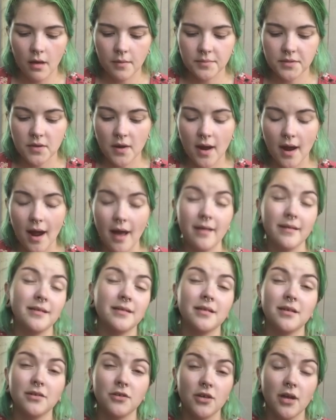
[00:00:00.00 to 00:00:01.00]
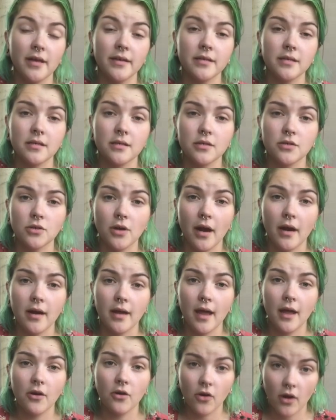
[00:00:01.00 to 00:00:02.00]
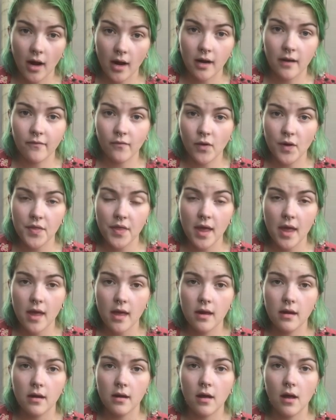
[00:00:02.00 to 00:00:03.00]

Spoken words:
So I highly suggest trying to get creative with it.